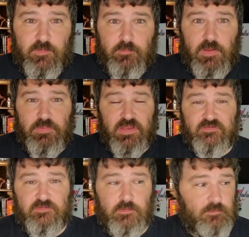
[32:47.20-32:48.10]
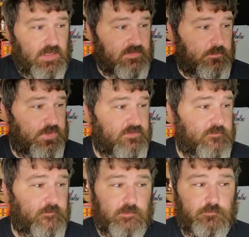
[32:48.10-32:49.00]
Maybe I just don't like
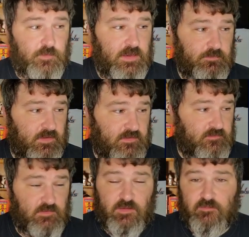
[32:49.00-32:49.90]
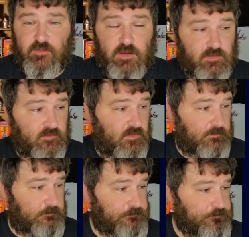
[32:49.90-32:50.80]
pictures and frames. I just think it's kind of dumb.